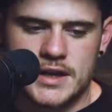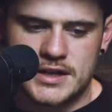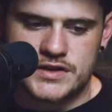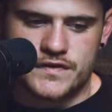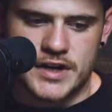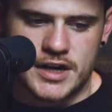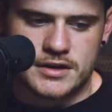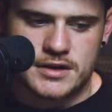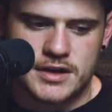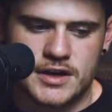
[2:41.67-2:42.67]
That is
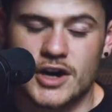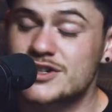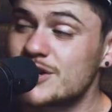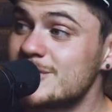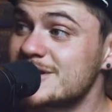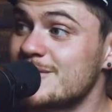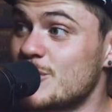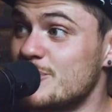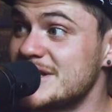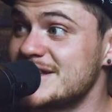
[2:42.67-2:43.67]
fair. October is going
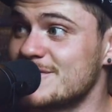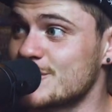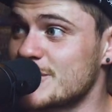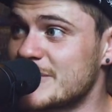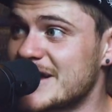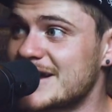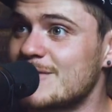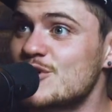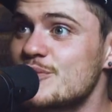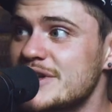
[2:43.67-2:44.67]
to be busy for me, man. I'm going to